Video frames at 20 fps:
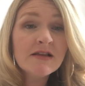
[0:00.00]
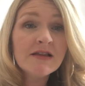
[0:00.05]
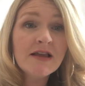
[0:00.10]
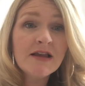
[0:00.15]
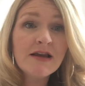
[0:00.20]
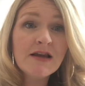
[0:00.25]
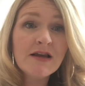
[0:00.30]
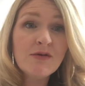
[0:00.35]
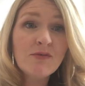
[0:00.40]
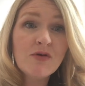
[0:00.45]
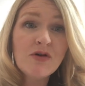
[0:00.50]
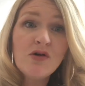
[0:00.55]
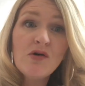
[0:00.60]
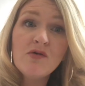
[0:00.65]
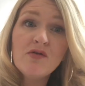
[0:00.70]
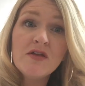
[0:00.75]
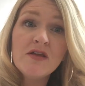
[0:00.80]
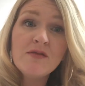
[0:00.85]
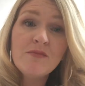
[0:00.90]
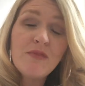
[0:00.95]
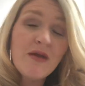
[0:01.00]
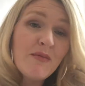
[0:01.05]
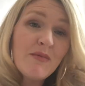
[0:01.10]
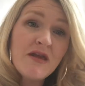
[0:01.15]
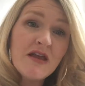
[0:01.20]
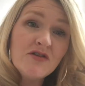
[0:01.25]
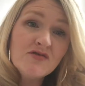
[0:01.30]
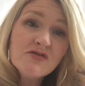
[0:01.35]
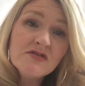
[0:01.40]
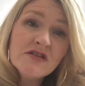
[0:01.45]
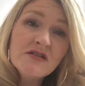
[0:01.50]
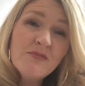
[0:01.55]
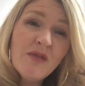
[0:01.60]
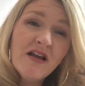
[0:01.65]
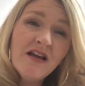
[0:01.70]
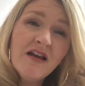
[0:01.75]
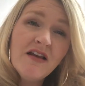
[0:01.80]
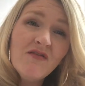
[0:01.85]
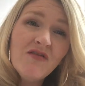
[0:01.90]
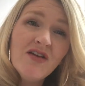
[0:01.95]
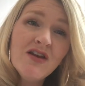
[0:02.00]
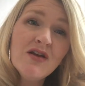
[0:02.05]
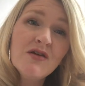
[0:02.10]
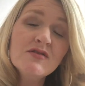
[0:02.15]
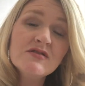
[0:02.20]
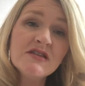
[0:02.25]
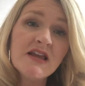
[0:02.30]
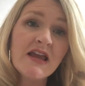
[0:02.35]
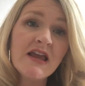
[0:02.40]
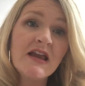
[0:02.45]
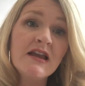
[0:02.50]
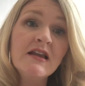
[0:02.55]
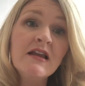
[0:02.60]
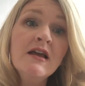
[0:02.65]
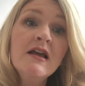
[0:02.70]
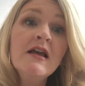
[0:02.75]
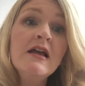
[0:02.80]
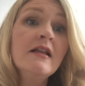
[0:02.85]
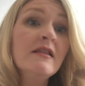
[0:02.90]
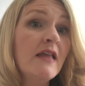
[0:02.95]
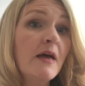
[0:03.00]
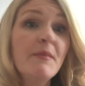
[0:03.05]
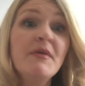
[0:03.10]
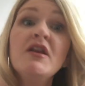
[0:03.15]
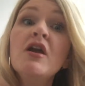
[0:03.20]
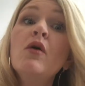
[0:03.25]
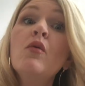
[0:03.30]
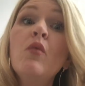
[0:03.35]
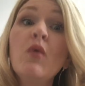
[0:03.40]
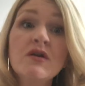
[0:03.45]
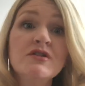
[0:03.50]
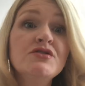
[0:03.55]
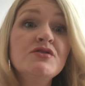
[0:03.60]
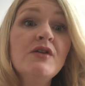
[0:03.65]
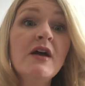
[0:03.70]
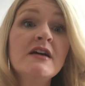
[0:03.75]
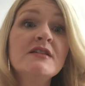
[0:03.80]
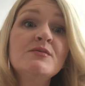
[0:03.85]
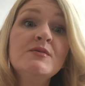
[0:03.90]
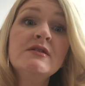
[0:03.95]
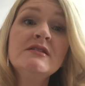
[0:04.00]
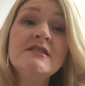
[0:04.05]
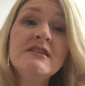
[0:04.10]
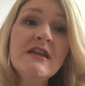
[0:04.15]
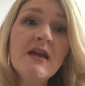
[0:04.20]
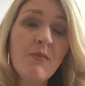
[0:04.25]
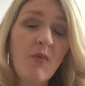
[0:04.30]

Let anyone know that may be interested in my kind of videos and let me know what you guys want to see.